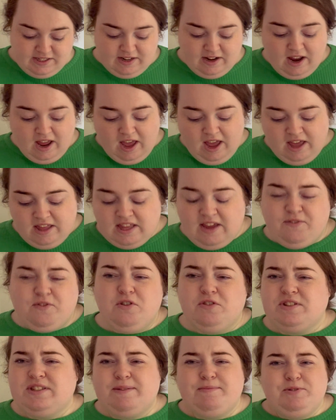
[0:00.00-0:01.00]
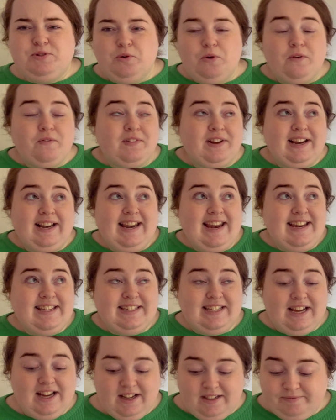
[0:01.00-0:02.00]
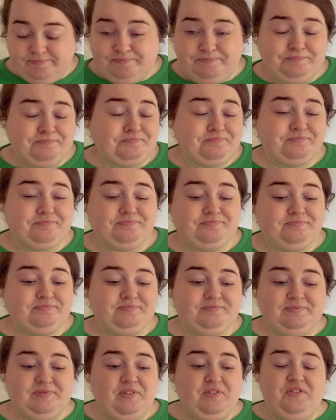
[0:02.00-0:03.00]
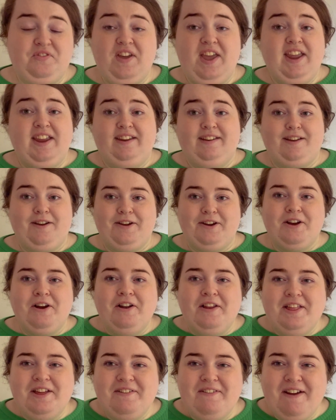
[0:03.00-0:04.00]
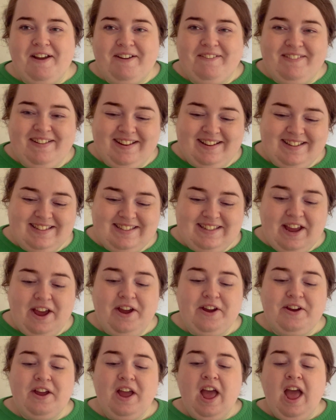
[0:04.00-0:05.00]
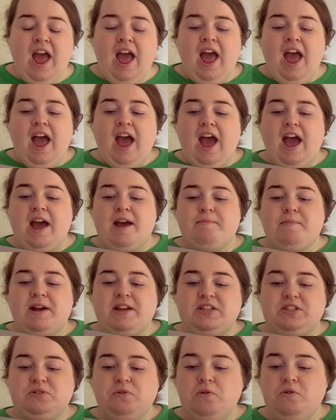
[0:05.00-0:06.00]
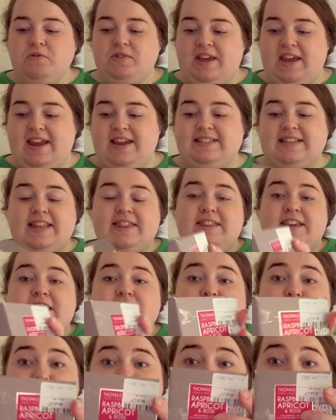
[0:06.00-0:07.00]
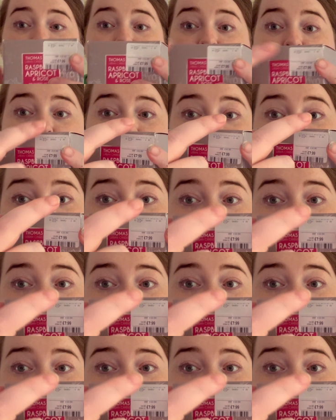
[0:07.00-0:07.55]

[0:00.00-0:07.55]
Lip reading: And they've got some sort of glitter thing going on. So I saw these, and these are a two.